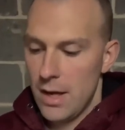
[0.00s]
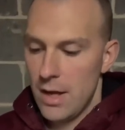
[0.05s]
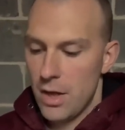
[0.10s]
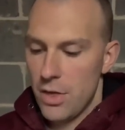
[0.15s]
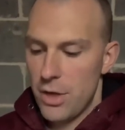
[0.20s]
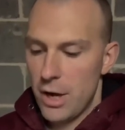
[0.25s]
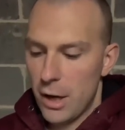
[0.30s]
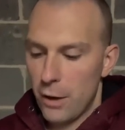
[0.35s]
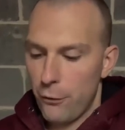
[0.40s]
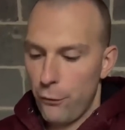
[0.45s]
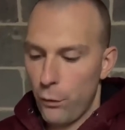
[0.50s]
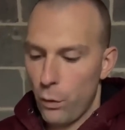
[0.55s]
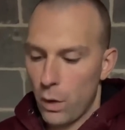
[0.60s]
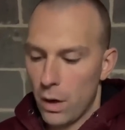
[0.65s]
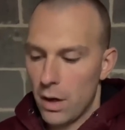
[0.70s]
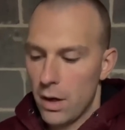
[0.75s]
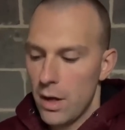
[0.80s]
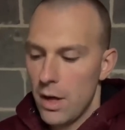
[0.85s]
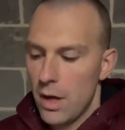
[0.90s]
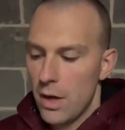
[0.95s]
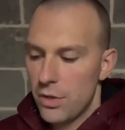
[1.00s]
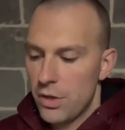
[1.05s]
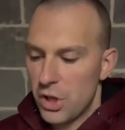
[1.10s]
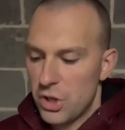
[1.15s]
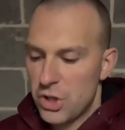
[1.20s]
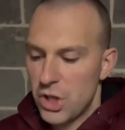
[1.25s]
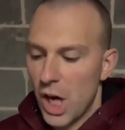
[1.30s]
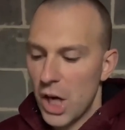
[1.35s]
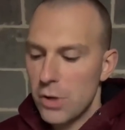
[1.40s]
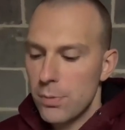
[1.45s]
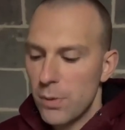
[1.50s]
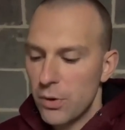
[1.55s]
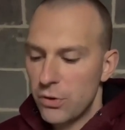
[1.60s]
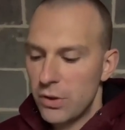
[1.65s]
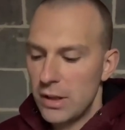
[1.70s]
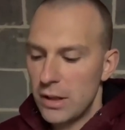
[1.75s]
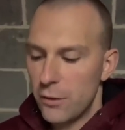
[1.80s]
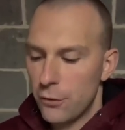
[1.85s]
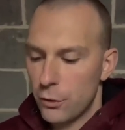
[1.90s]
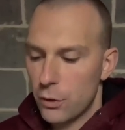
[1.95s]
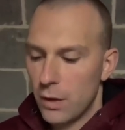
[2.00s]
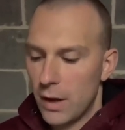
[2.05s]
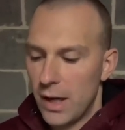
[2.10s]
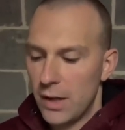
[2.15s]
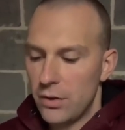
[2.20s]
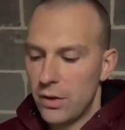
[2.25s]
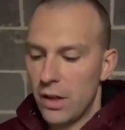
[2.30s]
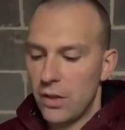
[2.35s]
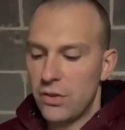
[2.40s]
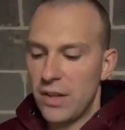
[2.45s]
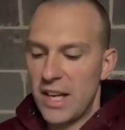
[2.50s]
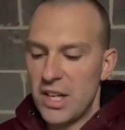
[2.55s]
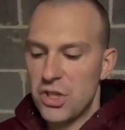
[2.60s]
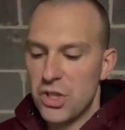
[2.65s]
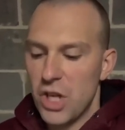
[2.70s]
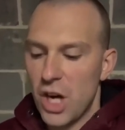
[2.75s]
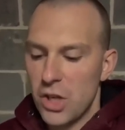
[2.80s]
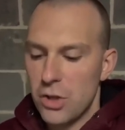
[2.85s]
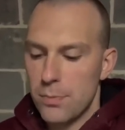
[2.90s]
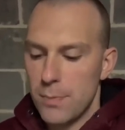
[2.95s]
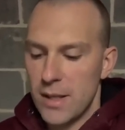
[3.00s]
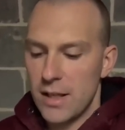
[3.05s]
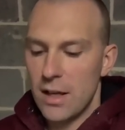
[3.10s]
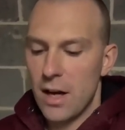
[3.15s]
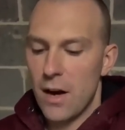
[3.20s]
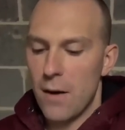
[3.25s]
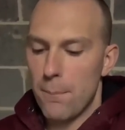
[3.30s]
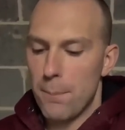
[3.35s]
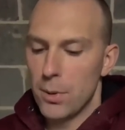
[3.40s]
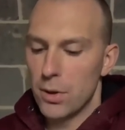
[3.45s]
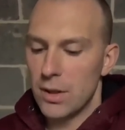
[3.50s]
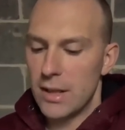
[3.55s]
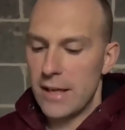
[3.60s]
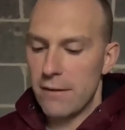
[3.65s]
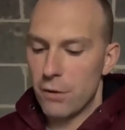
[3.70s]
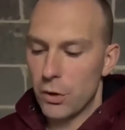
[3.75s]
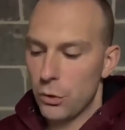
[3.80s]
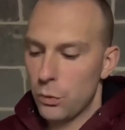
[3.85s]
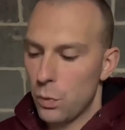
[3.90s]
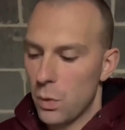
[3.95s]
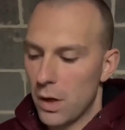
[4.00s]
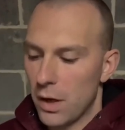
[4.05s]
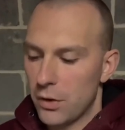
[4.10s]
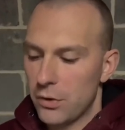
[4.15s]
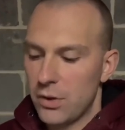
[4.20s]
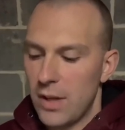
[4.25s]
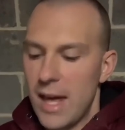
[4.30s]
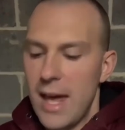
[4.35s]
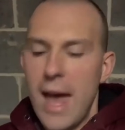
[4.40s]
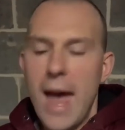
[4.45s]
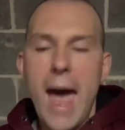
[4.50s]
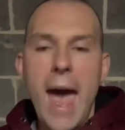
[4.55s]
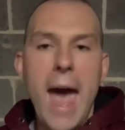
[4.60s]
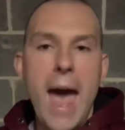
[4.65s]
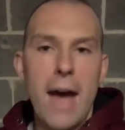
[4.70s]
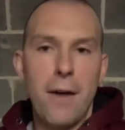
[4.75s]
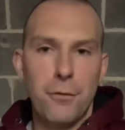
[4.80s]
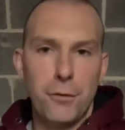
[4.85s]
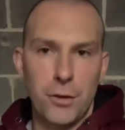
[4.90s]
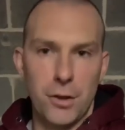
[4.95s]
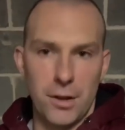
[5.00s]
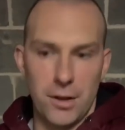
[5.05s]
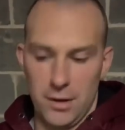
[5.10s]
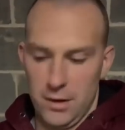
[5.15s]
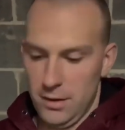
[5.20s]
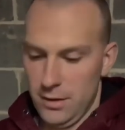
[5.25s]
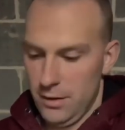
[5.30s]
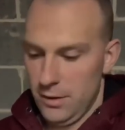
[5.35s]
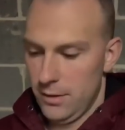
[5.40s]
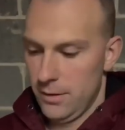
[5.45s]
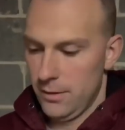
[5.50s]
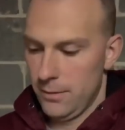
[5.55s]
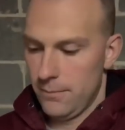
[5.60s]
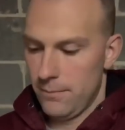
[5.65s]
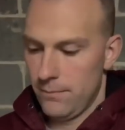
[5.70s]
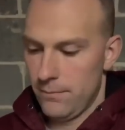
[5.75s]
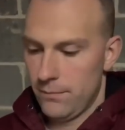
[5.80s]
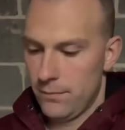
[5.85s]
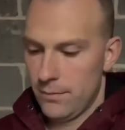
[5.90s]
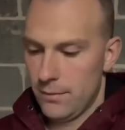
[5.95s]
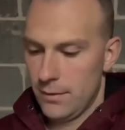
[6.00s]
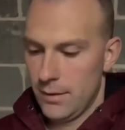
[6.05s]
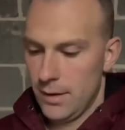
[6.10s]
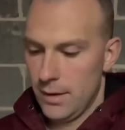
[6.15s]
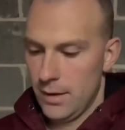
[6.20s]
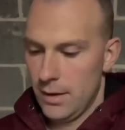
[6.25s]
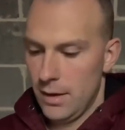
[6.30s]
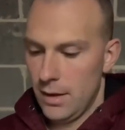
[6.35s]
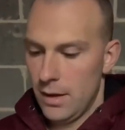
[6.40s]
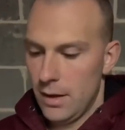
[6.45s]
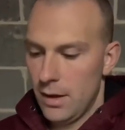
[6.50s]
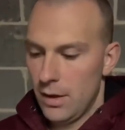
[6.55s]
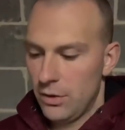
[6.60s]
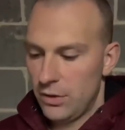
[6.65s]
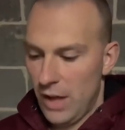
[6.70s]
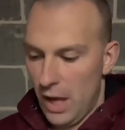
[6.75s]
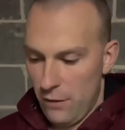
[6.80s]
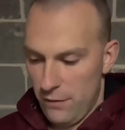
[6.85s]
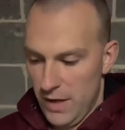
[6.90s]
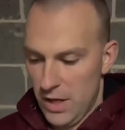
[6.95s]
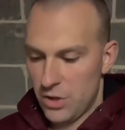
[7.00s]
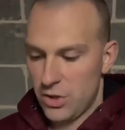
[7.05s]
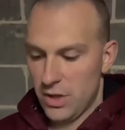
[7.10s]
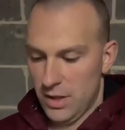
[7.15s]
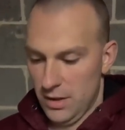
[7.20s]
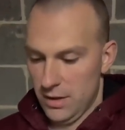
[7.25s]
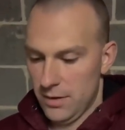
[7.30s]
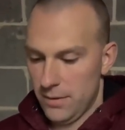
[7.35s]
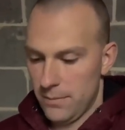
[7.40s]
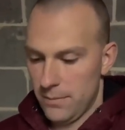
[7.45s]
Therefore, the judgment seat of Christ is a judgment of believers' works after salvation.